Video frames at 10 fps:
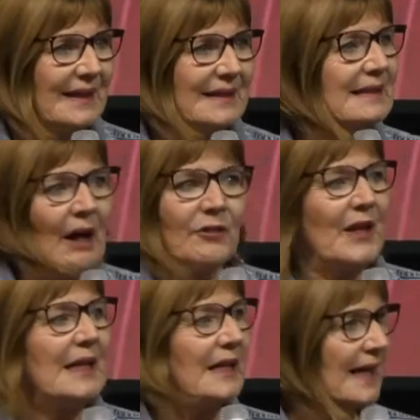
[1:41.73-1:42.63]

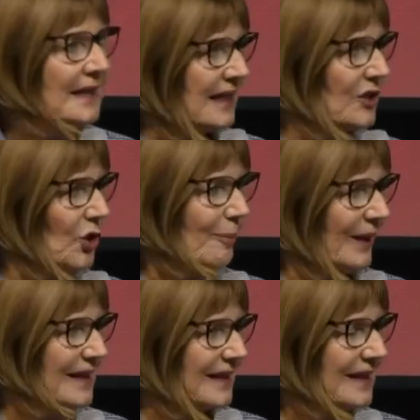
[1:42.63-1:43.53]
nothing can stop
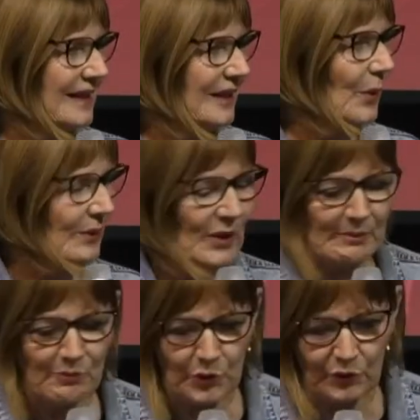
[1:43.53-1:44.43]
us when we
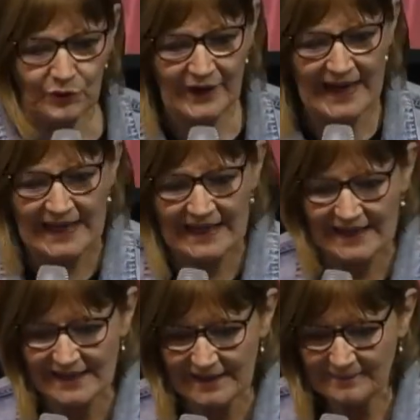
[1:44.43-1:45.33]
move in
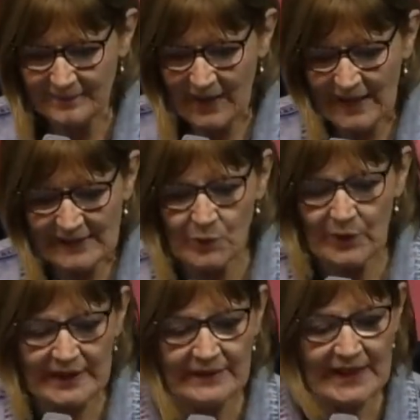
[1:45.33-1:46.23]
it. So
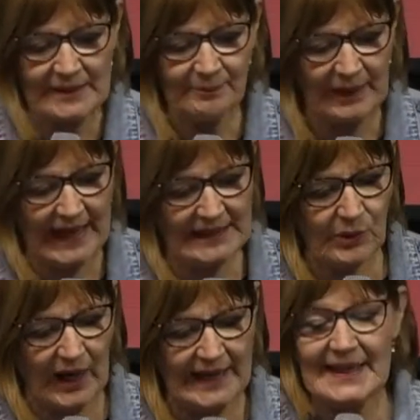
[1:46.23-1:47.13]
we're in this place
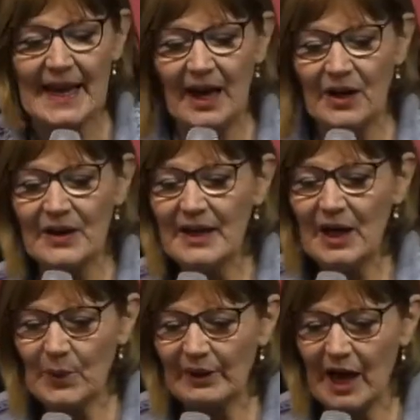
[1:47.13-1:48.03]
right now
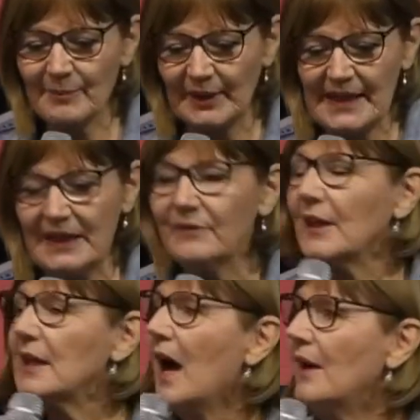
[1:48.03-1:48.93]
where I believe the
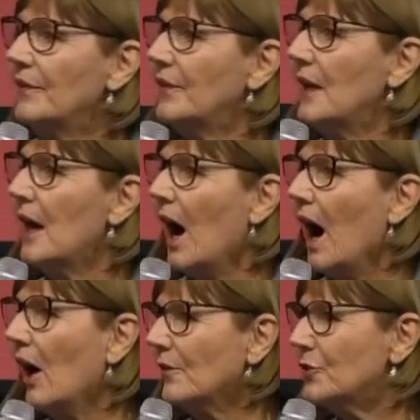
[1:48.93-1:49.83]
life
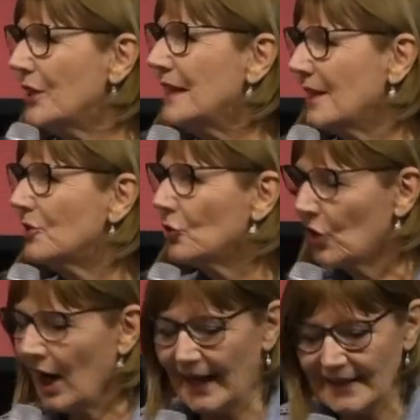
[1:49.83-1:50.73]
of Jesus
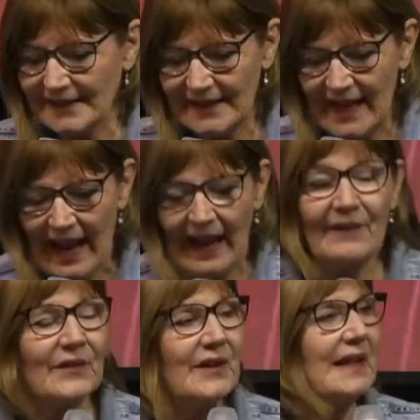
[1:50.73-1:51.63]
Christ
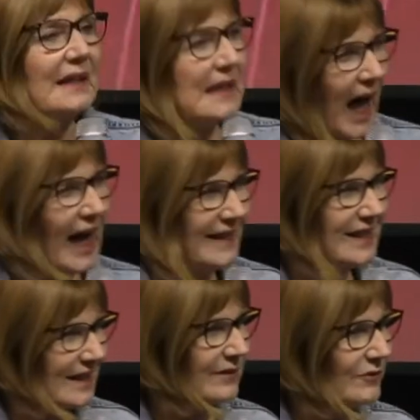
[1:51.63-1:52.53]
and the
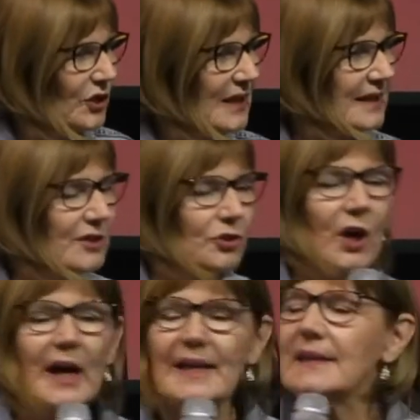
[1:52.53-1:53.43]
light of Jesus
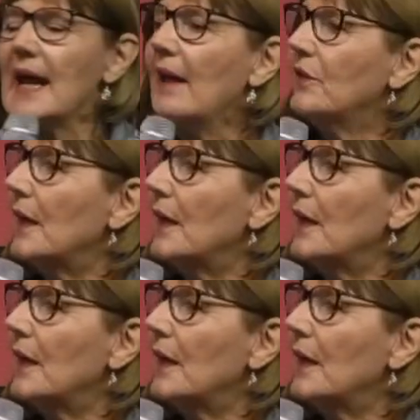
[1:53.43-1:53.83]
Christ and